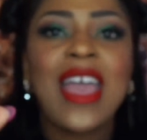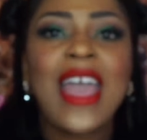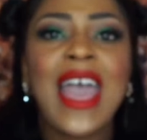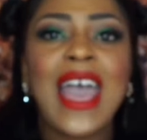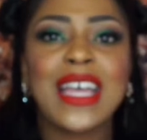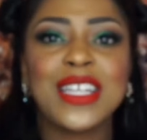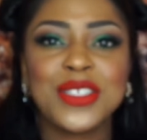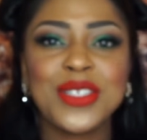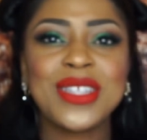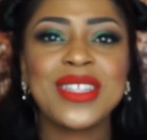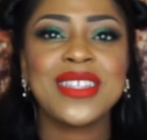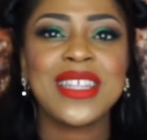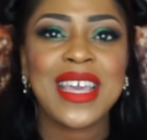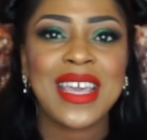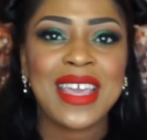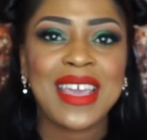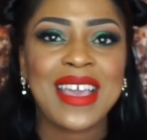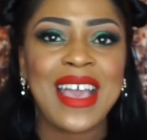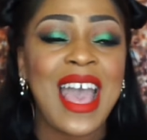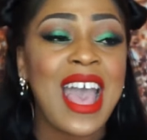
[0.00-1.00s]
And to
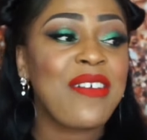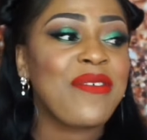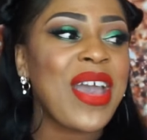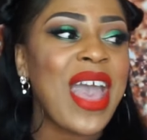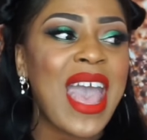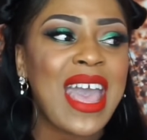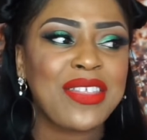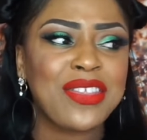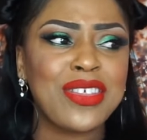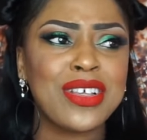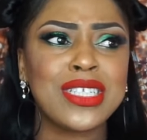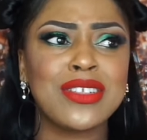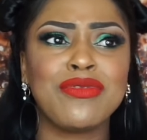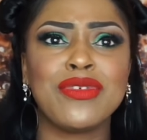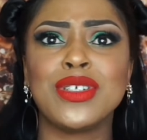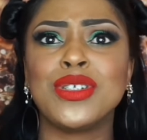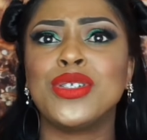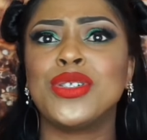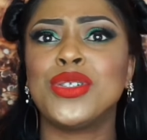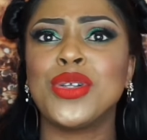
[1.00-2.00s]
think, I've had this
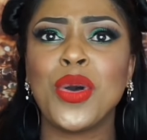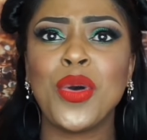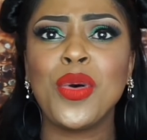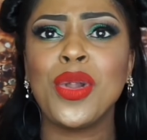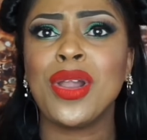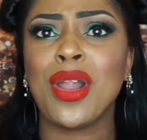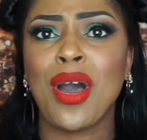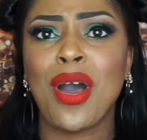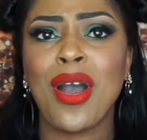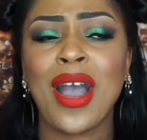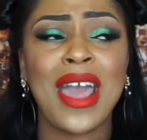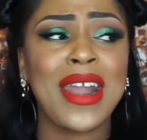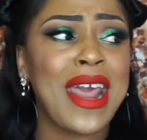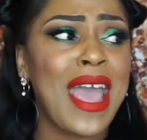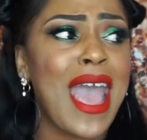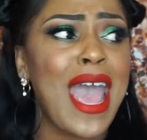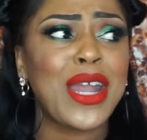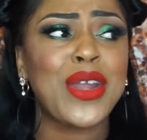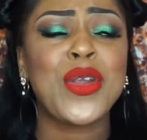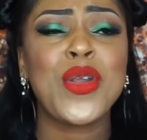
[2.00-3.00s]
for so long and I
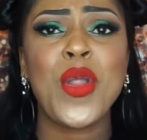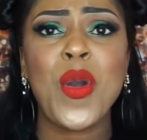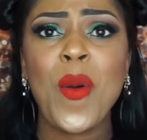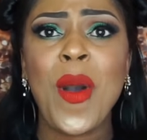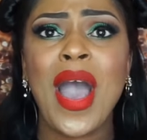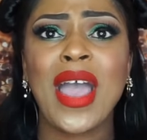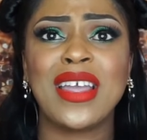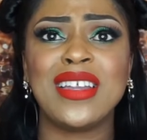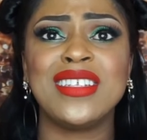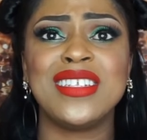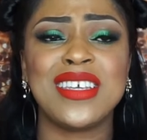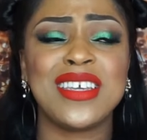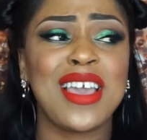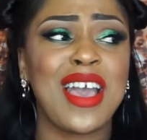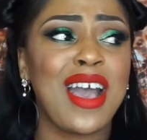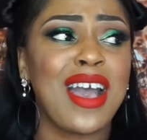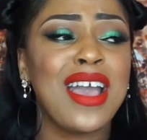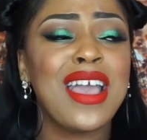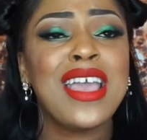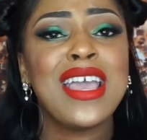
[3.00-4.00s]
had no
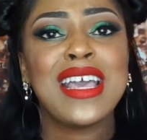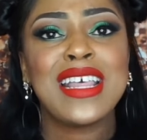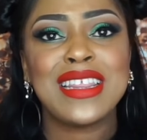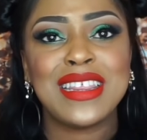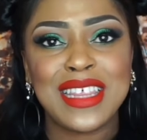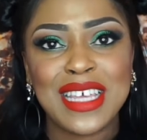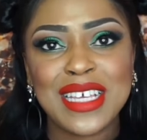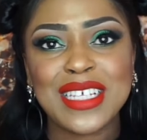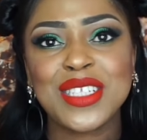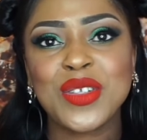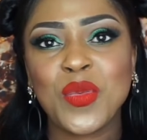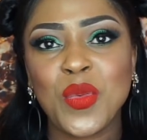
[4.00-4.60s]
idea this